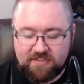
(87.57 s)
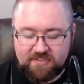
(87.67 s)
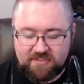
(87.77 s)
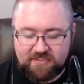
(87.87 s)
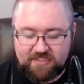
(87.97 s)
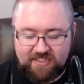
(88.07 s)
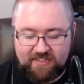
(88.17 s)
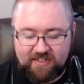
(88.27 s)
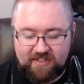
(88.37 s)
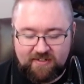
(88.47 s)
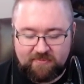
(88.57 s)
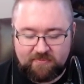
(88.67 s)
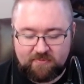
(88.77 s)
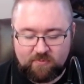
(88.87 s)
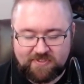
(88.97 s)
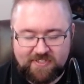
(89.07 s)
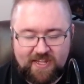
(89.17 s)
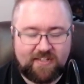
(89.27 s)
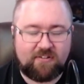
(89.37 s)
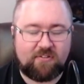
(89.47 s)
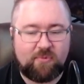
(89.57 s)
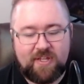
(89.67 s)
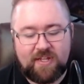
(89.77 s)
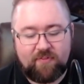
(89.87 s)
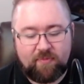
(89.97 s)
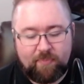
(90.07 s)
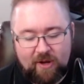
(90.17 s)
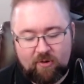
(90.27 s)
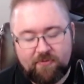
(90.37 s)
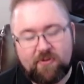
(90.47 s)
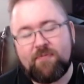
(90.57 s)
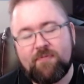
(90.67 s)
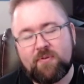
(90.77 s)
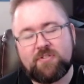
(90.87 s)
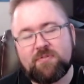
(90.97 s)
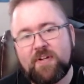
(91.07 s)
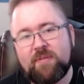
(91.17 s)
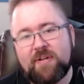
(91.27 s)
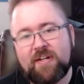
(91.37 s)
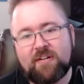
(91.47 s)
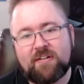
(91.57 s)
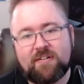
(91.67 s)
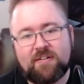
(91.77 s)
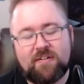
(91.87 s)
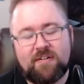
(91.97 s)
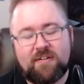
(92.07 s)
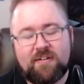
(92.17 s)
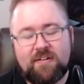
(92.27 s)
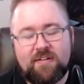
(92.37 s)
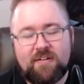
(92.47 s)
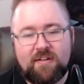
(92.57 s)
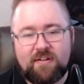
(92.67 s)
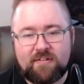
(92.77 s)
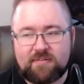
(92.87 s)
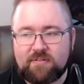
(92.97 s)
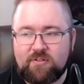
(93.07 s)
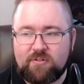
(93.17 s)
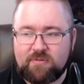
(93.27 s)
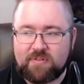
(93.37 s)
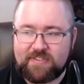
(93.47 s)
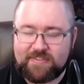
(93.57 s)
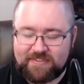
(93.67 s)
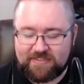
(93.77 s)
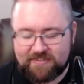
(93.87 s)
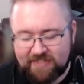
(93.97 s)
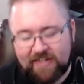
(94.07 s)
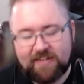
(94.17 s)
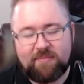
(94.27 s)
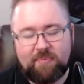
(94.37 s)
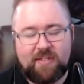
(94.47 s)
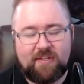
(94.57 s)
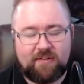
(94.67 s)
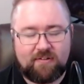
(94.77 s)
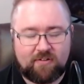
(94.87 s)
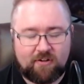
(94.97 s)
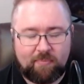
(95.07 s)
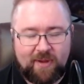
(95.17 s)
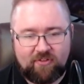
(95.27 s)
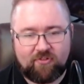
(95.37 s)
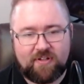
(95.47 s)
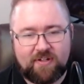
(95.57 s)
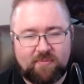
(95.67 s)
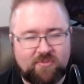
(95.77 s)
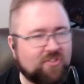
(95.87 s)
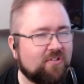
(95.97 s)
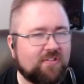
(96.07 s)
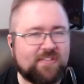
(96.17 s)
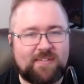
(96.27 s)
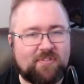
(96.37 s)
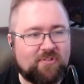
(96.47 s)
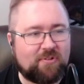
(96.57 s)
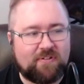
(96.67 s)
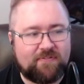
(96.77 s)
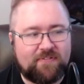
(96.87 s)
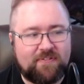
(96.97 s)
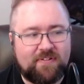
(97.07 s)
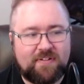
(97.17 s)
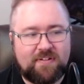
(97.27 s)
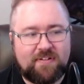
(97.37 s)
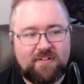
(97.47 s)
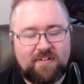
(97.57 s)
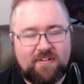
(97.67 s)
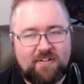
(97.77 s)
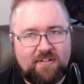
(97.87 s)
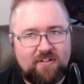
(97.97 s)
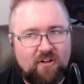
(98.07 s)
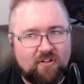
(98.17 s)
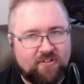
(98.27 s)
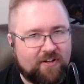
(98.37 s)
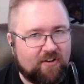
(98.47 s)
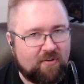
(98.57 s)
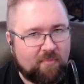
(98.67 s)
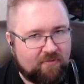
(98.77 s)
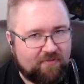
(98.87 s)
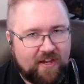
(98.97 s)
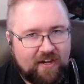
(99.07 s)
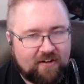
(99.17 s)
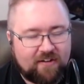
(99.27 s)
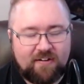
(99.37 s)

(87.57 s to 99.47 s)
She was taken under the wing of a powerful, influential vampire who decided to be her patron. I'm sure there's some sort of ulterior motive there.